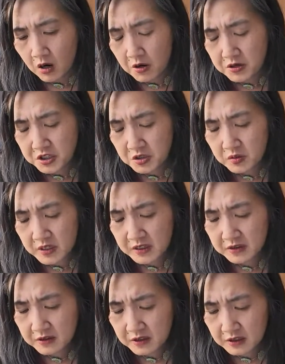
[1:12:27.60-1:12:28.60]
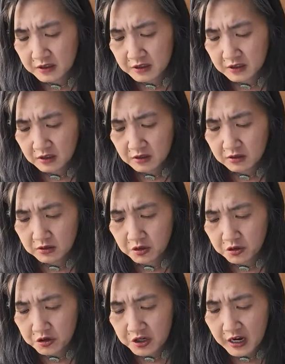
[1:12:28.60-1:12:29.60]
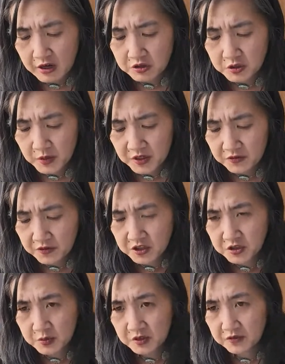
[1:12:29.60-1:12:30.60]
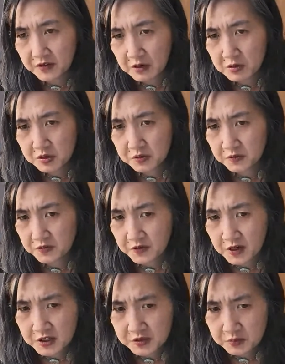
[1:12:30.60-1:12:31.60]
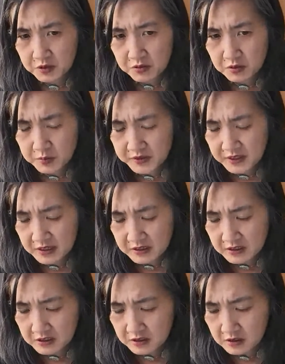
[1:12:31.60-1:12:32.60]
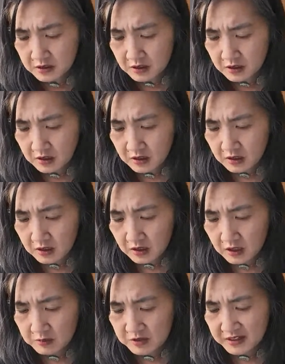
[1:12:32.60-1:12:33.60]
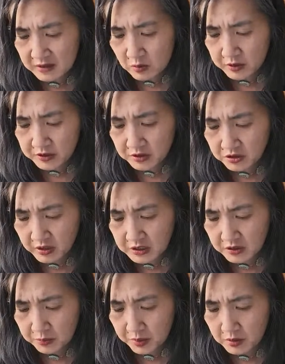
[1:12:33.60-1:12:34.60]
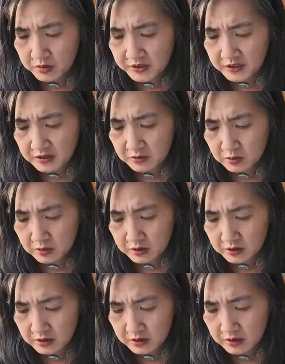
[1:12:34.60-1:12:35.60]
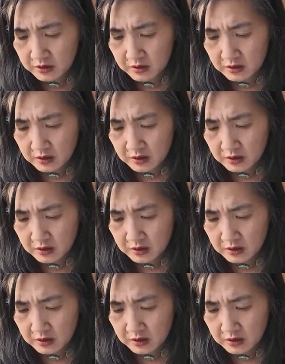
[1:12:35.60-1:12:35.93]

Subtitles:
you in the Learn How to Make French Beaded Flowers Facebook group, Sandy? Is that where you're trying to post it, or are